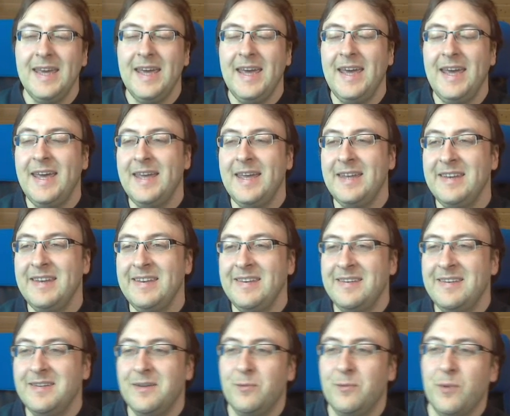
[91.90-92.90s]

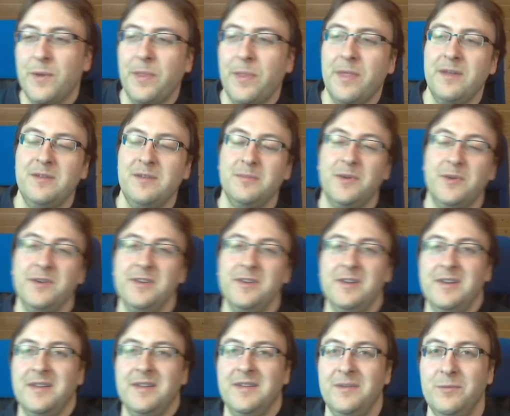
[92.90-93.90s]
And what this
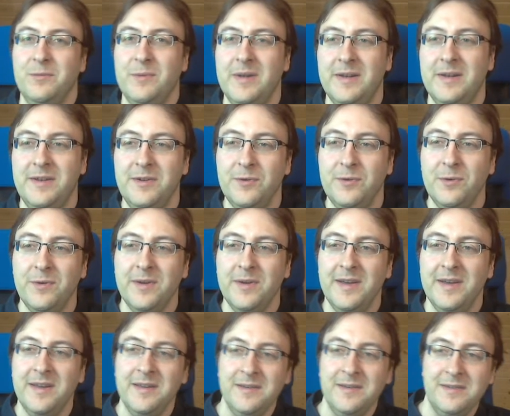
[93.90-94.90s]
module will do
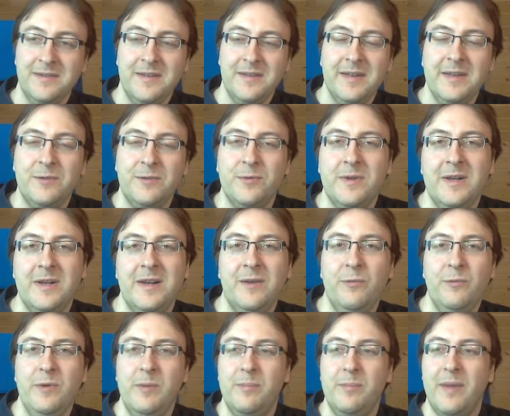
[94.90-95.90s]
is it will
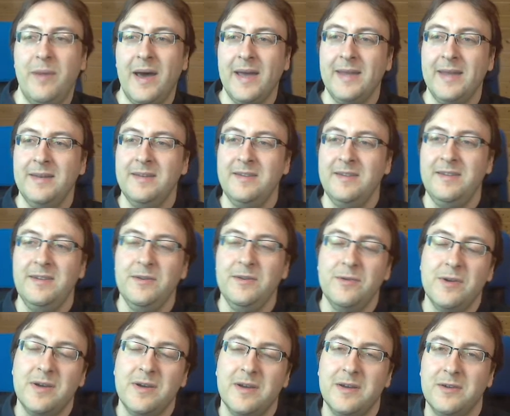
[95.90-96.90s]
rebind
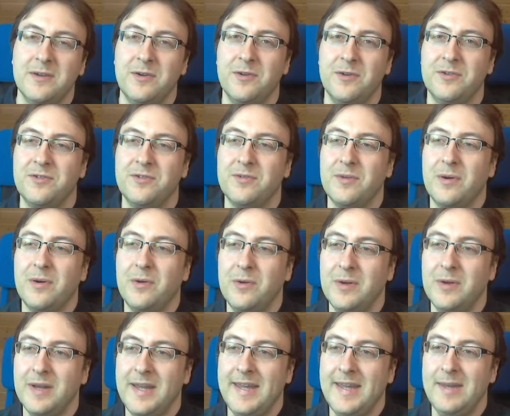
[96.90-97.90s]
your
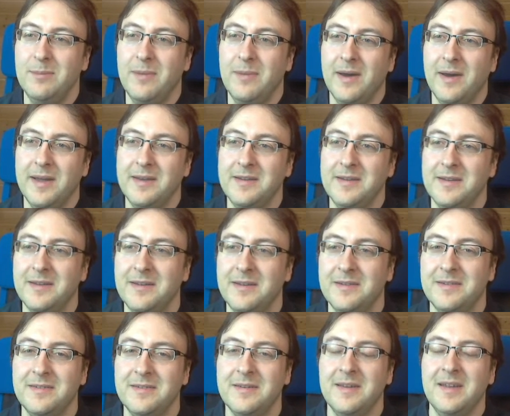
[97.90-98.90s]
control key
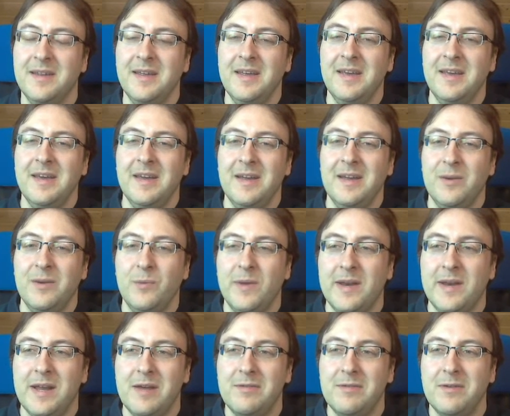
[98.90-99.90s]
bindings
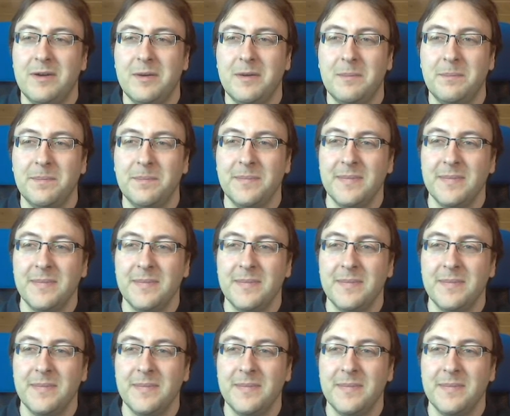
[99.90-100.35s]
whenever